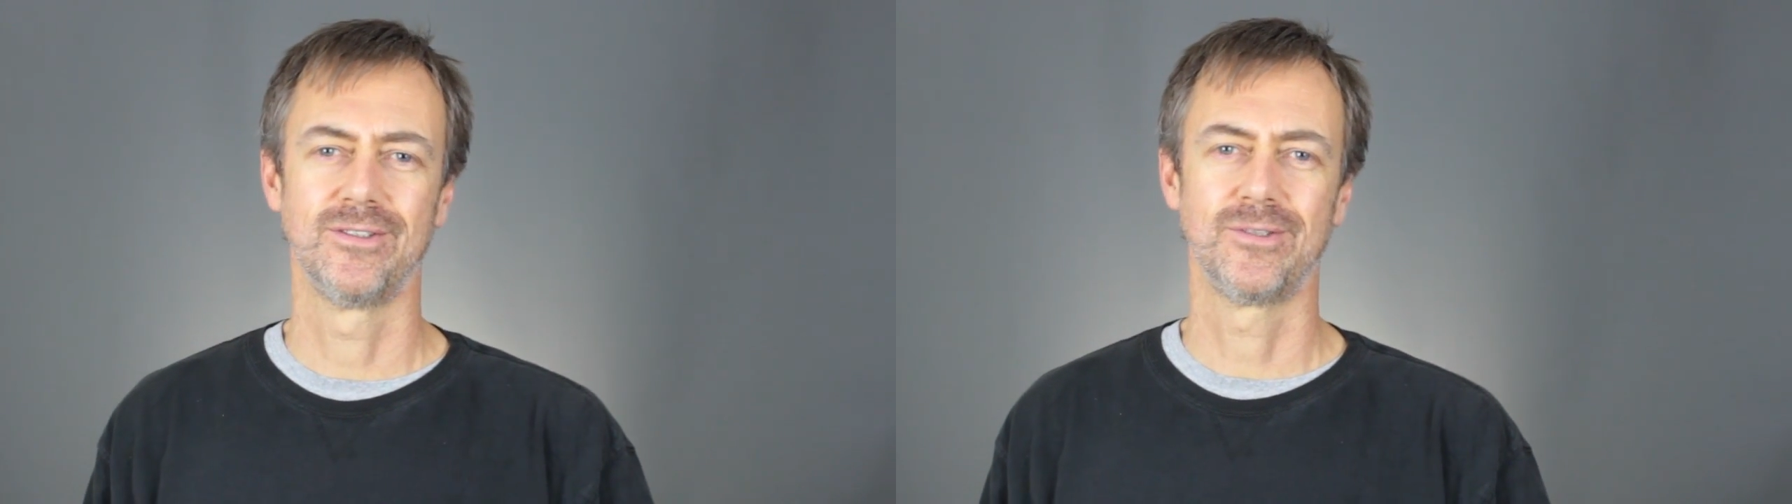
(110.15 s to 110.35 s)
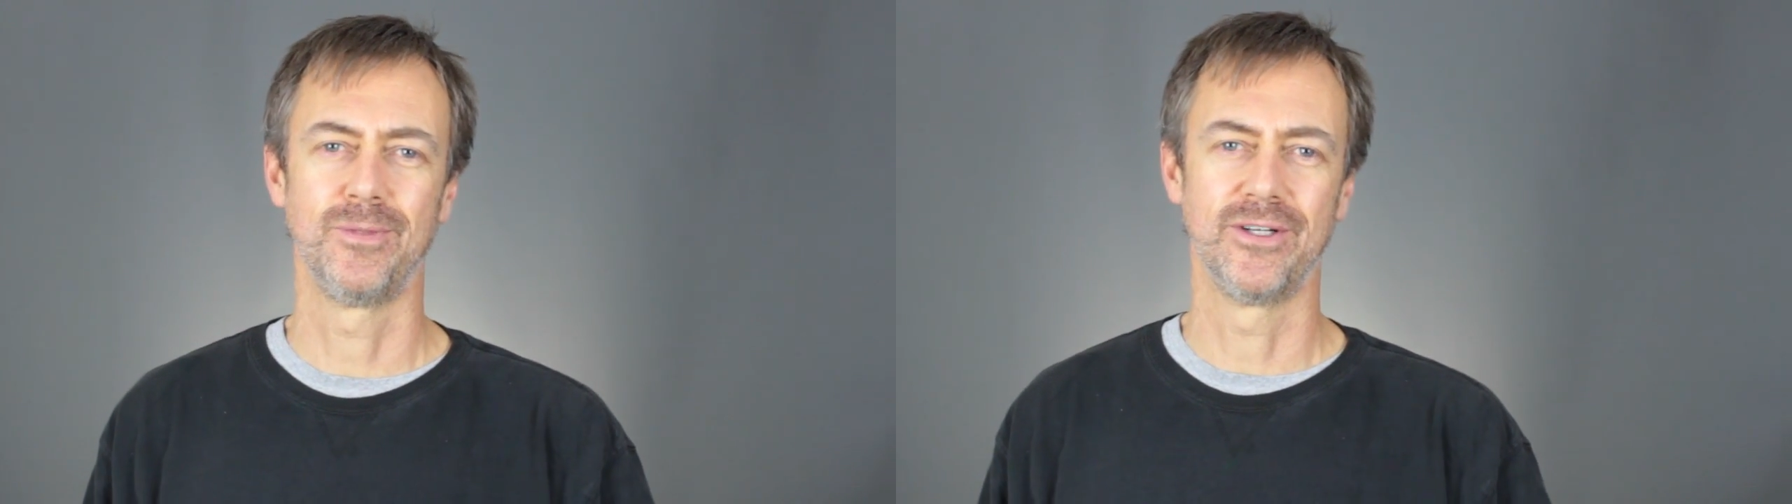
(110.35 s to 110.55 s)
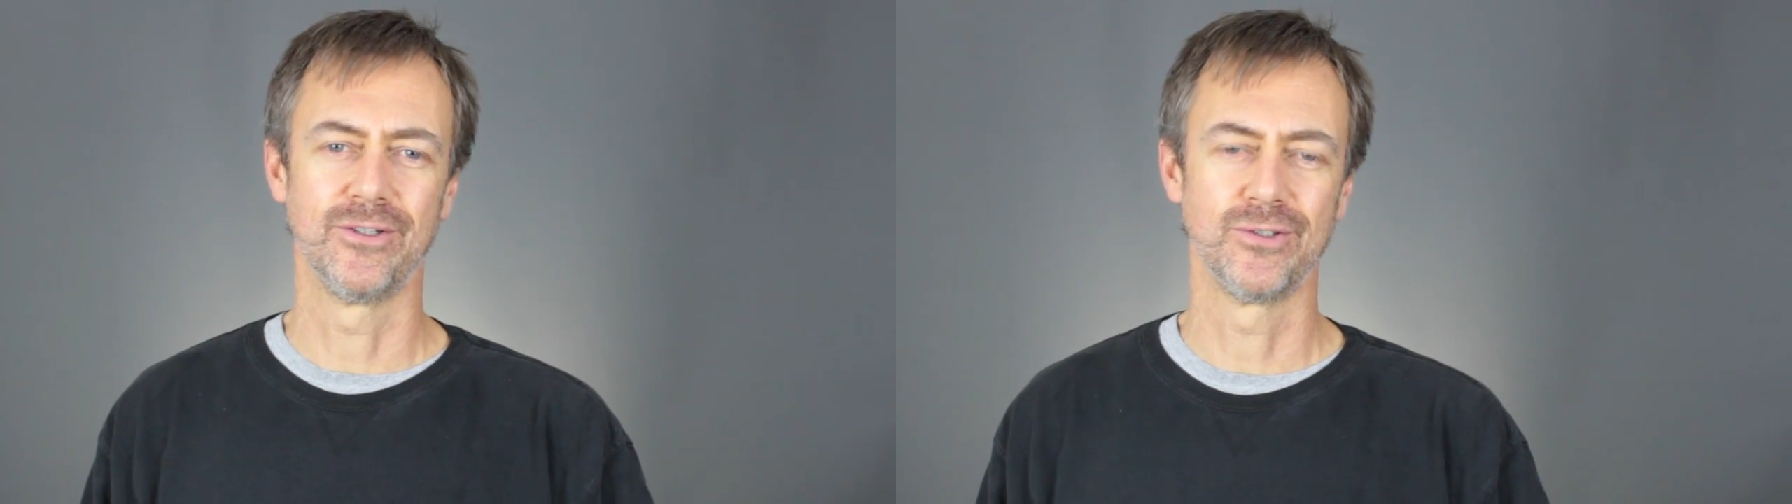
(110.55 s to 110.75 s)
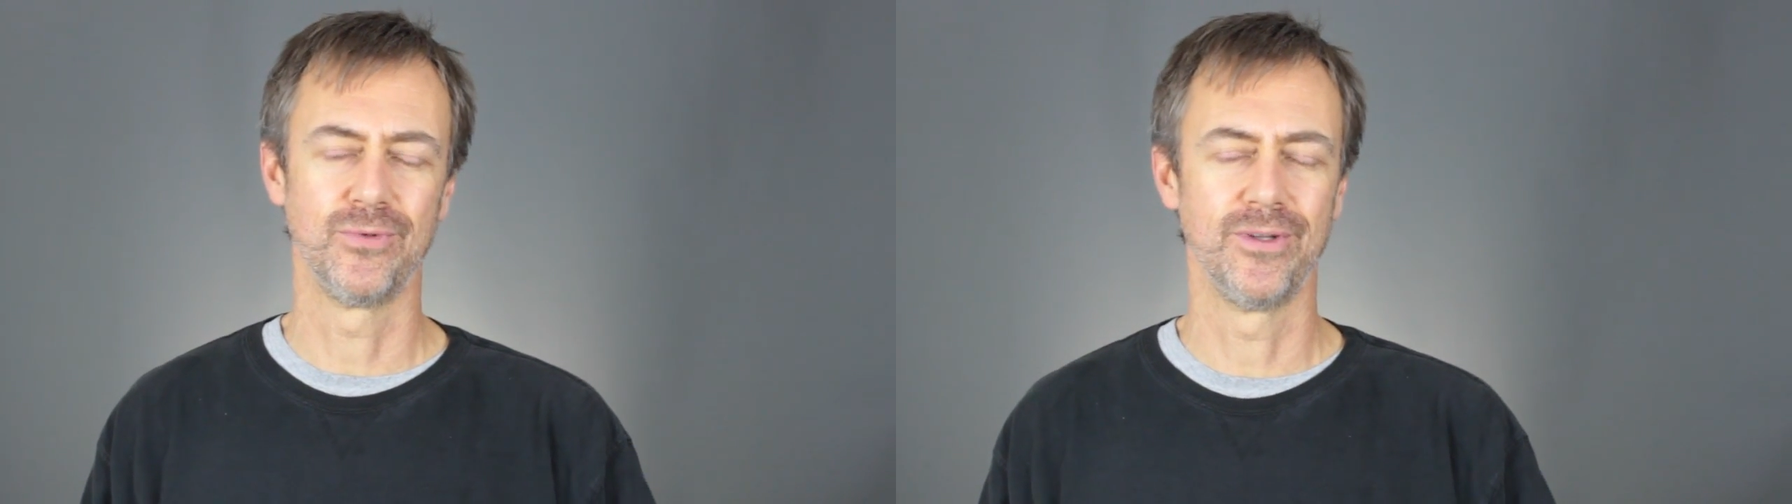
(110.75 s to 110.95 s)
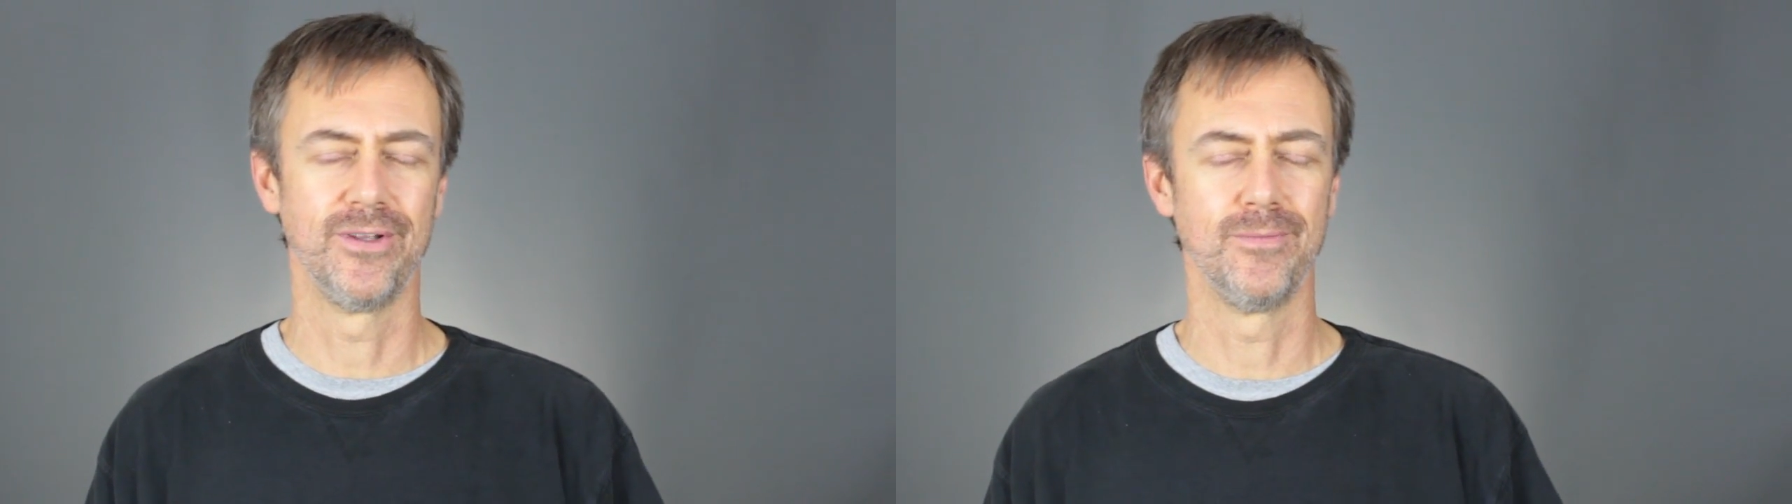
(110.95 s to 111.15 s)
speakers
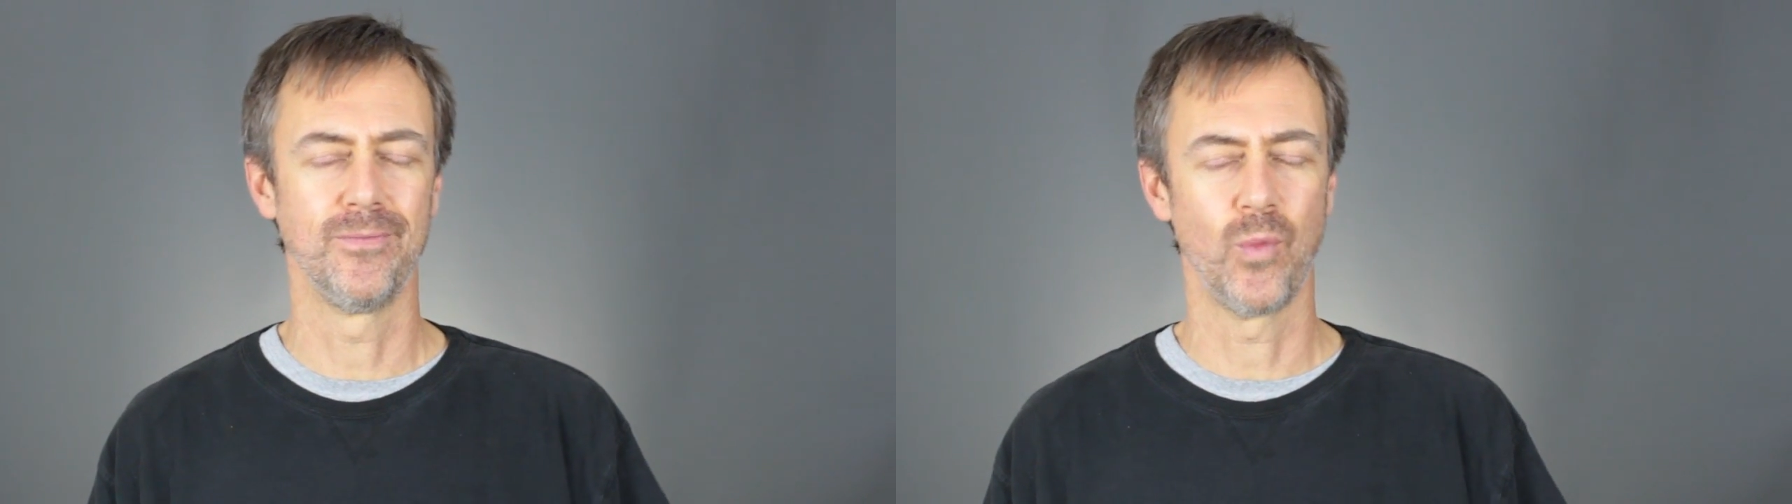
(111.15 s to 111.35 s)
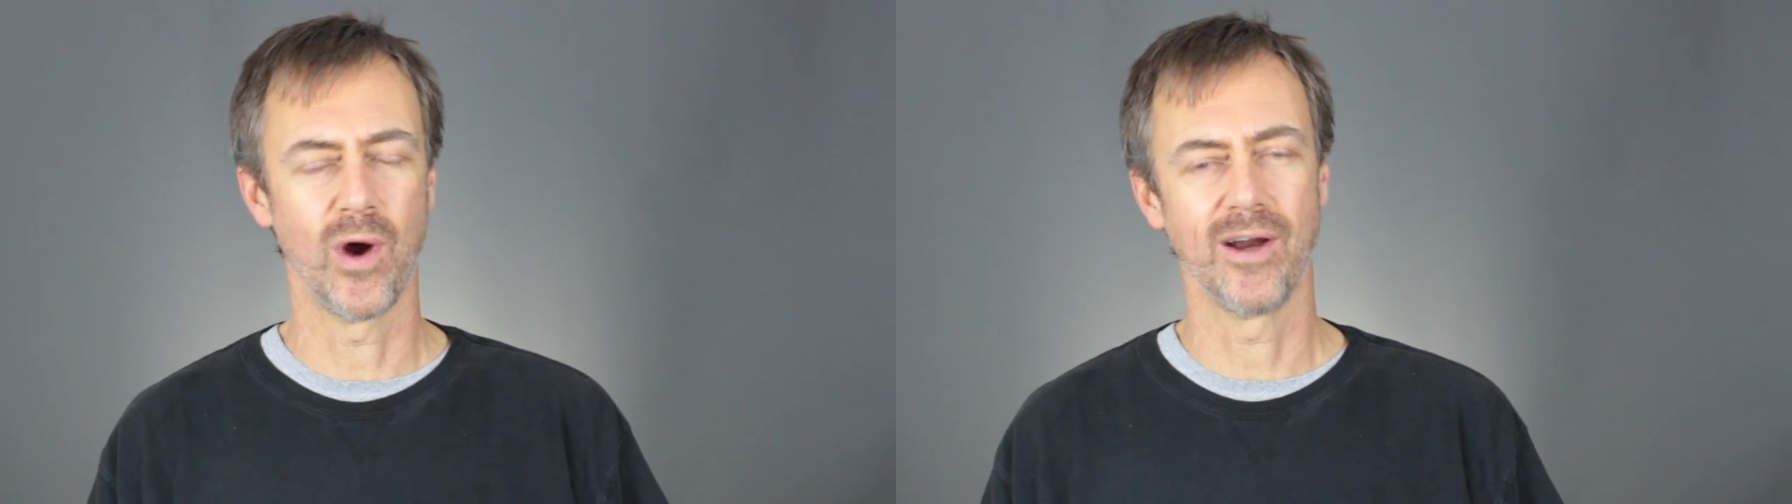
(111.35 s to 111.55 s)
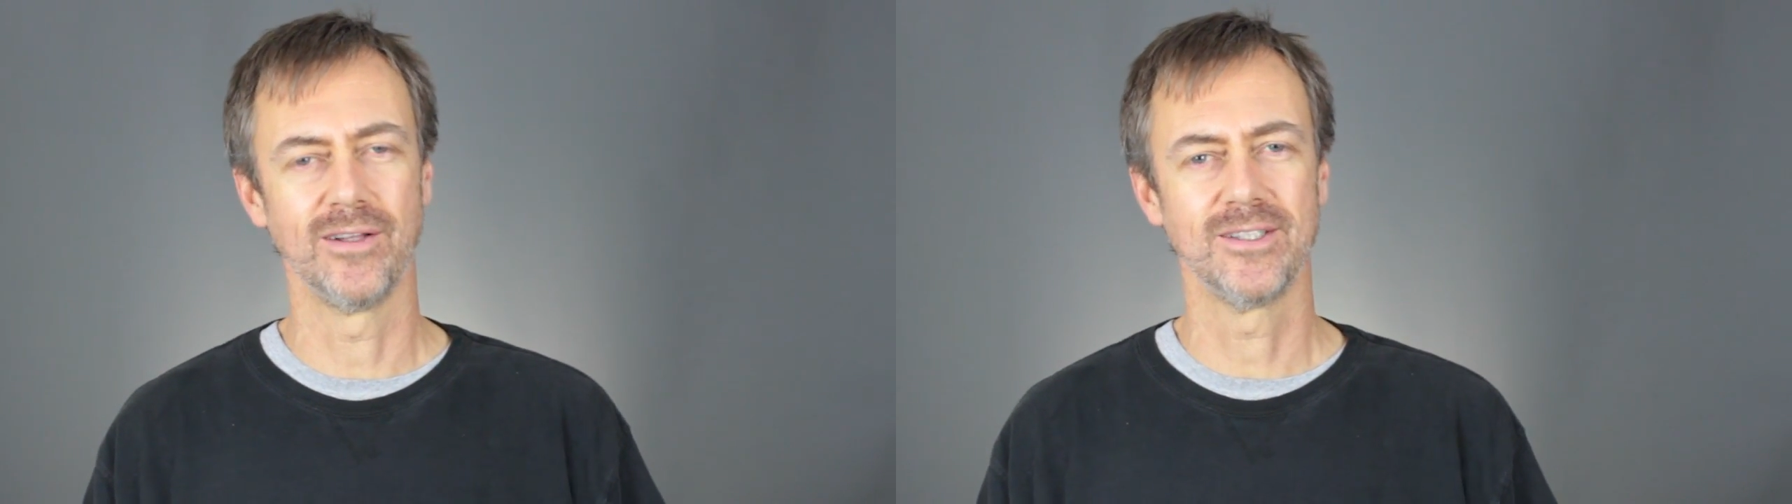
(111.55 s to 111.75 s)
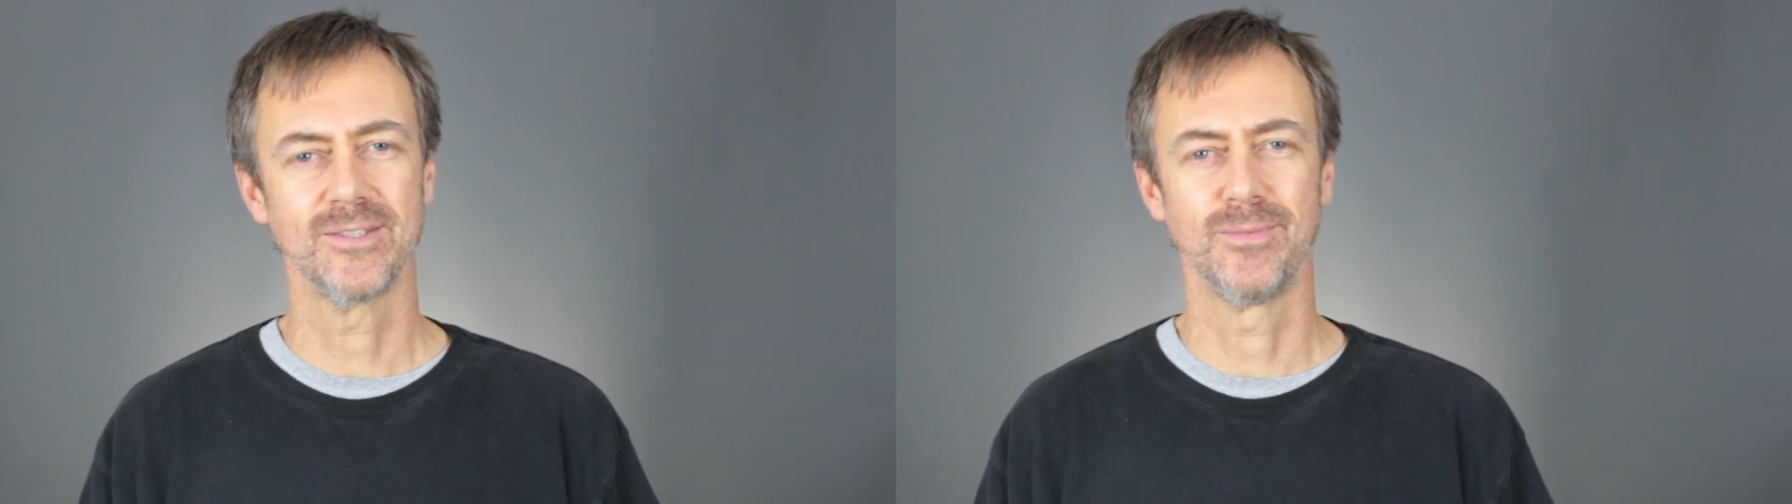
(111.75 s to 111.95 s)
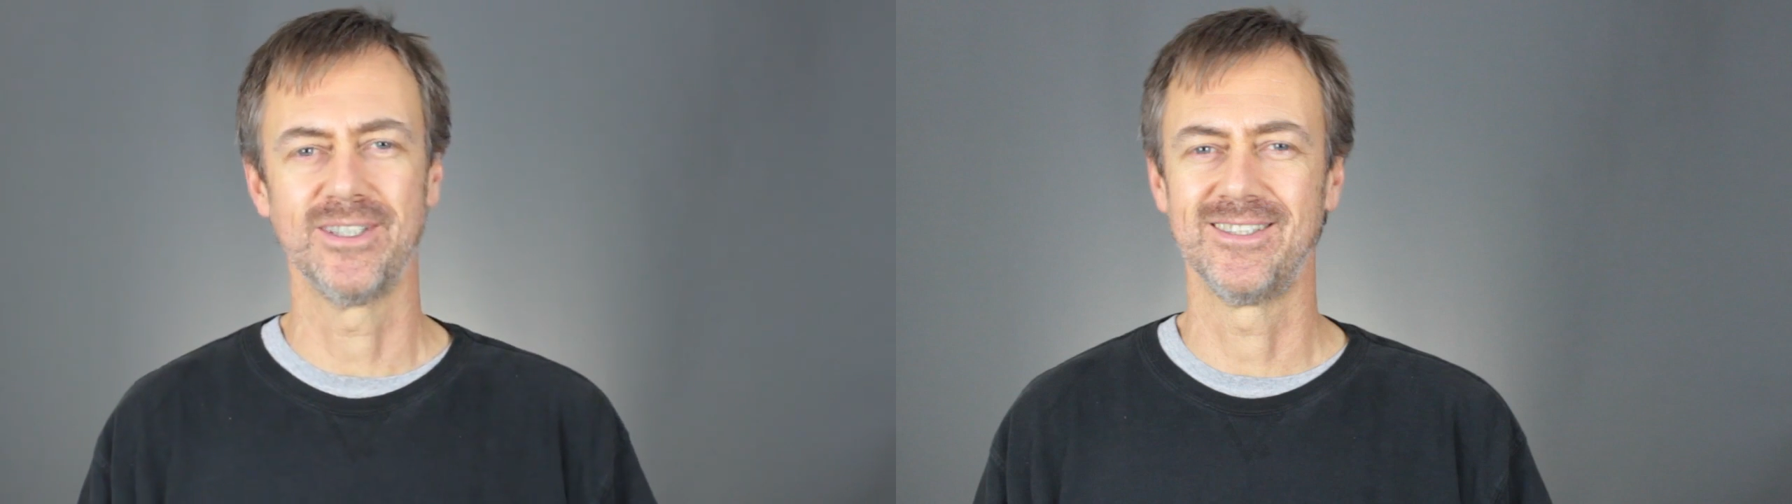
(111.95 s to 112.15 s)
with them
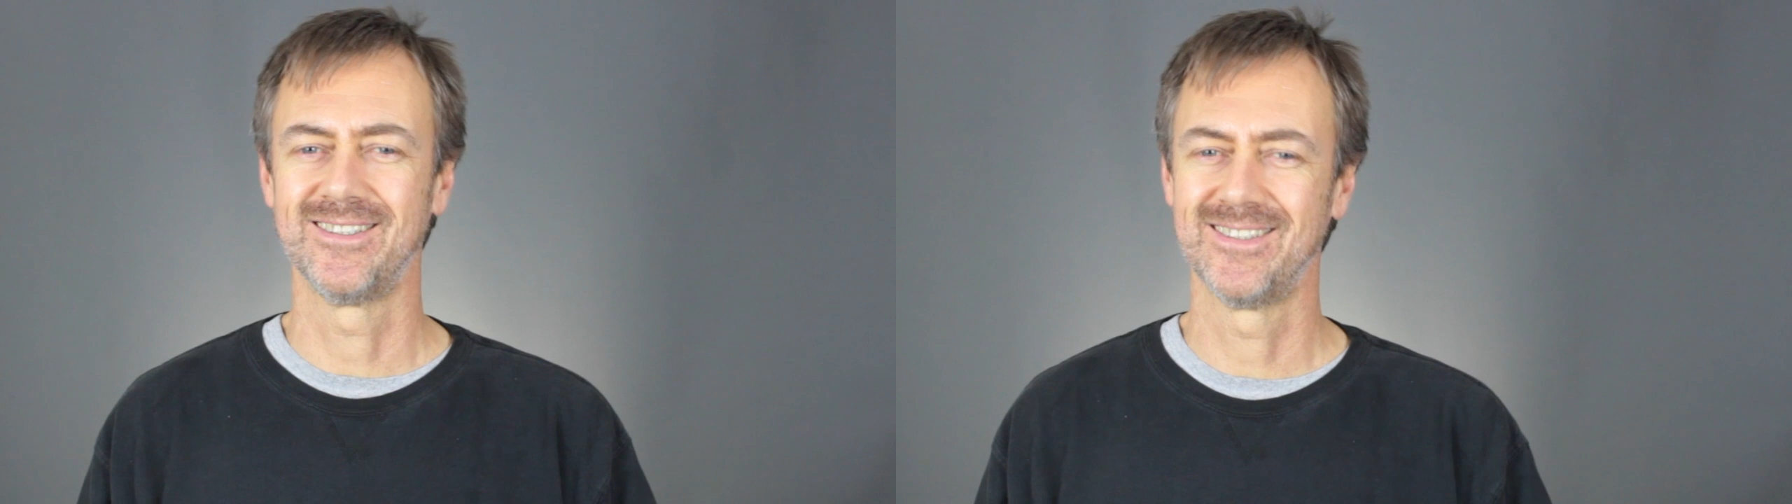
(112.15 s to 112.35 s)
wireless, but